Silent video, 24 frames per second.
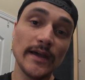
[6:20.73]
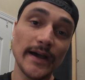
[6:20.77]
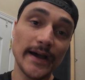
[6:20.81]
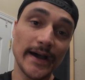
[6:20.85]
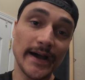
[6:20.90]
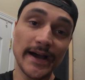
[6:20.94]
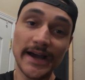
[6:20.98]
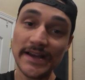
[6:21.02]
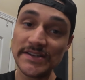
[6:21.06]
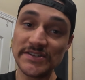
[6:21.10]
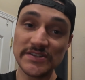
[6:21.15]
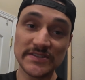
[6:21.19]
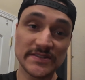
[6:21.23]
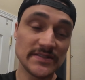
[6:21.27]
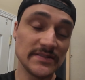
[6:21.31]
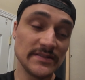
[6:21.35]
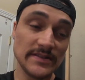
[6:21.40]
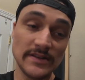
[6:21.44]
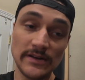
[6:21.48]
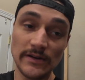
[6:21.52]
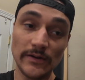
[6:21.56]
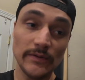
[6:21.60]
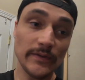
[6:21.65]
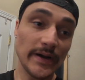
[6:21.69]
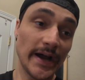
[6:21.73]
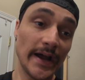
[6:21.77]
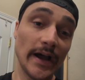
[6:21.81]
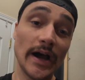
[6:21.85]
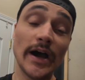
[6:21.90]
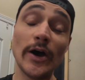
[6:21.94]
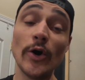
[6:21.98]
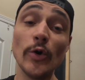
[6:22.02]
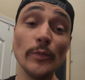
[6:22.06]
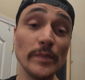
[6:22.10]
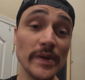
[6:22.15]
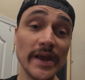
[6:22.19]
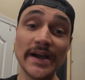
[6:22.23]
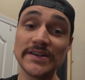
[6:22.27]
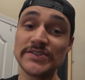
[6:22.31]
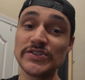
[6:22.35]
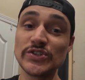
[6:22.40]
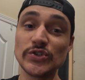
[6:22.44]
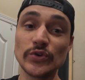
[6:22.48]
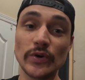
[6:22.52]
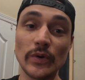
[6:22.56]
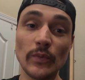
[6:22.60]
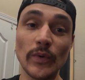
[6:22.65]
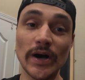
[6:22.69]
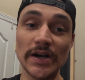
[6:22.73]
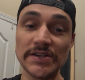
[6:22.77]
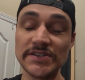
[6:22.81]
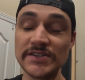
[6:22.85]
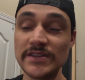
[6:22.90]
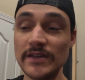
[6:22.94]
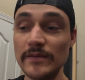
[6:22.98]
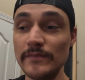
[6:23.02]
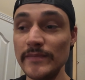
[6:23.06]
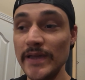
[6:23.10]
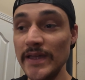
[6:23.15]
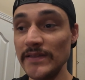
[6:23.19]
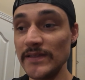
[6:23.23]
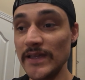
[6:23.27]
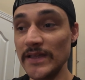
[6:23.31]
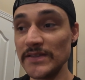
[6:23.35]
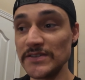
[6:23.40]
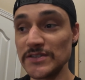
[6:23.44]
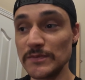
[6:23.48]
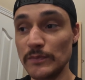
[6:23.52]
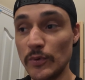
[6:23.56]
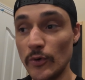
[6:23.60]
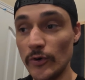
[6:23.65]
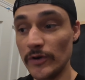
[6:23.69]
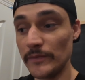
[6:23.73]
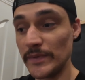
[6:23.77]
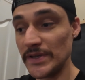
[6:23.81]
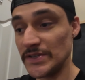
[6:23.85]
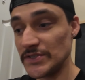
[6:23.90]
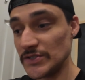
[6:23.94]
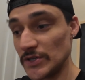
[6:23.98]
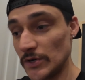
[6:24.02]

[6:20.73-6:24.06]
I just, I hope you guys enjoy watching them and supporting me.